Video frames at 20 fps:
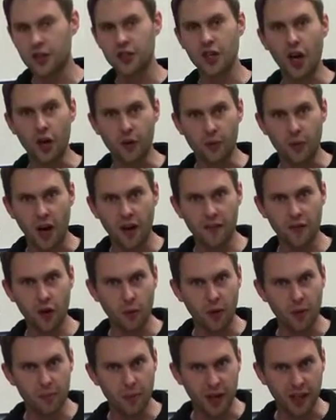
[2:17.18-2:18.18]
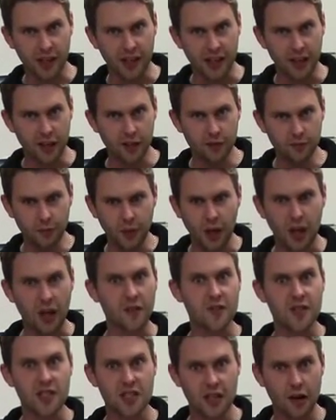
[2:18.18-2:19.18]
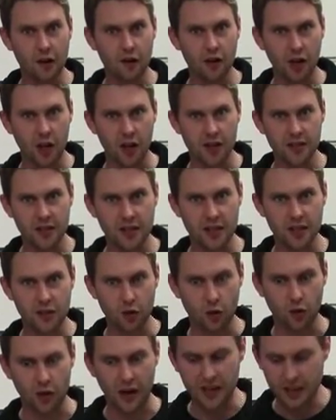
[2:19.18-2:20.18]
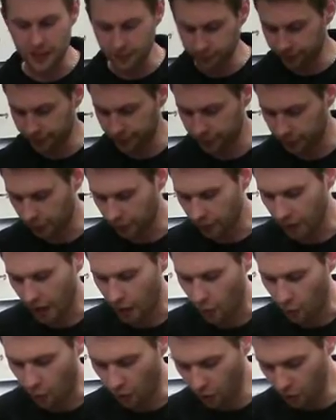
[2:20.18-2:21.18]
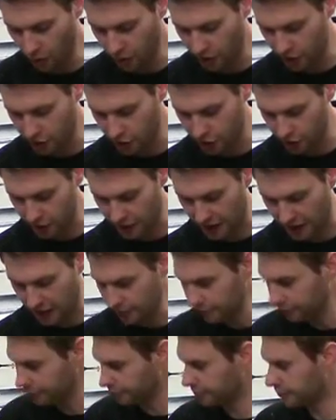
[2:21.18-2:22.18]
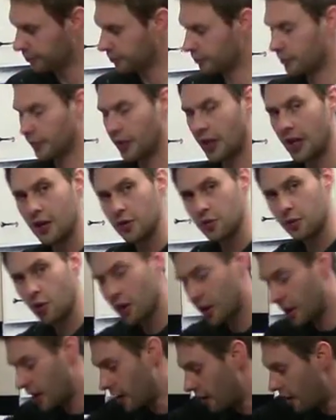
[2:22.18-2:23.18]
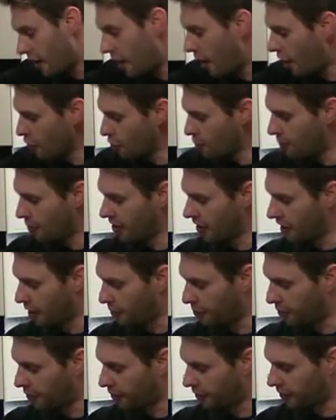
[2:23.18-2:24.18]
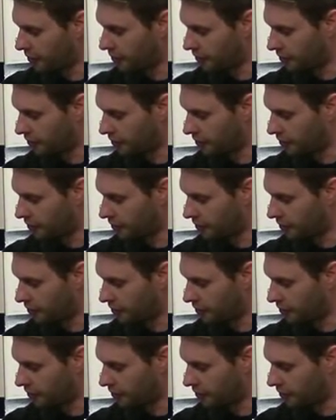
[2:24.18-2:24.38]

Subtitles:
So, I've got my bucket here, and I've sterilized this already. And what we're gonna do now is we're gonna open up